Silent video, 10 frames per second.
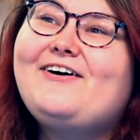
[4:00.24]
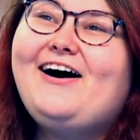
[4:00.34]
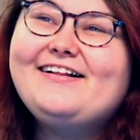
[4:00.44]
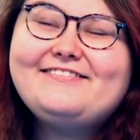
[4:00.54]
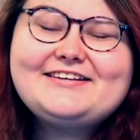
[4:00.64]

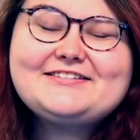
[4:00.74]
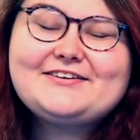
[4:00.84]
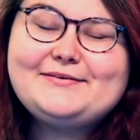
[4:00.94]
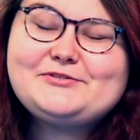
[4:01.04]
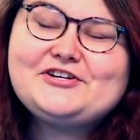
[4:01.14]
all of the
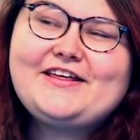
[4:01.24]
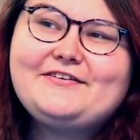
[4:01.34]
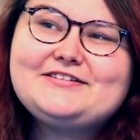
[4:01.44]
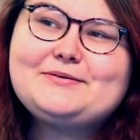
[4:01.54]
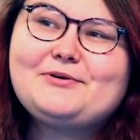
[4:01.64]
scripture that
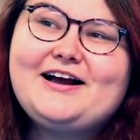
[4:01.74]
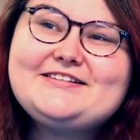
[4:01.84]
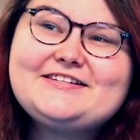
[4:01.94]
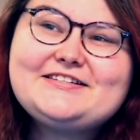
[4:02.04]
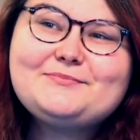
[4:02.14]
was
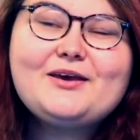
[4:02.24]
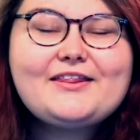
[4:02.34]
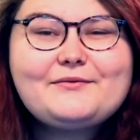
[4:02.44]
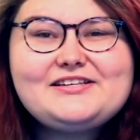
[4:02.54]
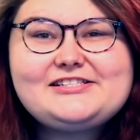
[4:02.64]
surprising to me
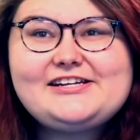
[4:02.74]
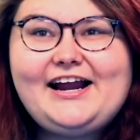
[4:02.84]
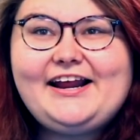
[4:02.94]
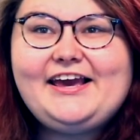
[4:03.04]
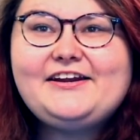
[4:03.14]
that we
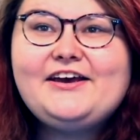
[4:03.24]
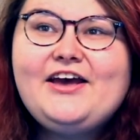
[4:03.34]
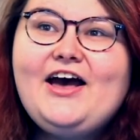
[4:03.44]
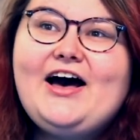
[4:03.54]
studied